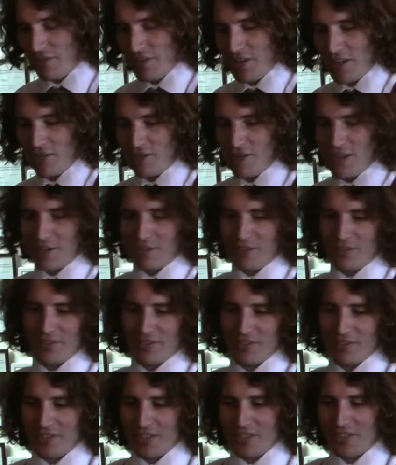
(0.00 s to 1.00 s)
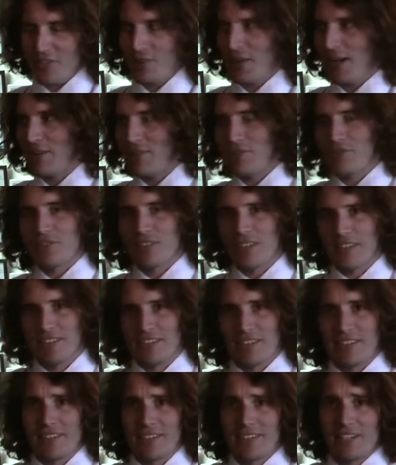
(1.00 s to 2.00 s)
third round, so it's like 2 out of 3,
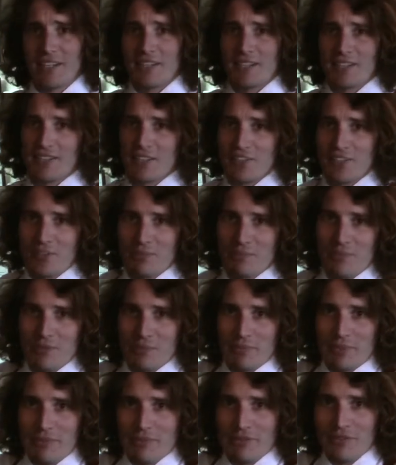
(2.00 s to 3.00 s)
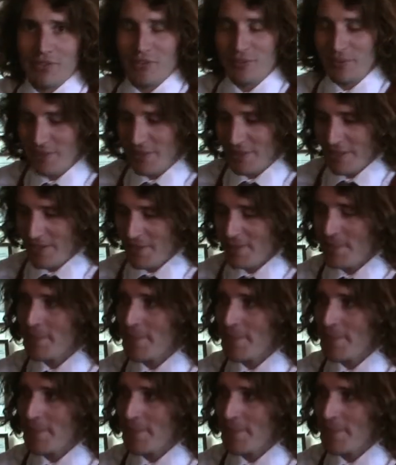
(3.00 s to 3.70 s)
and that essentially put me through. So.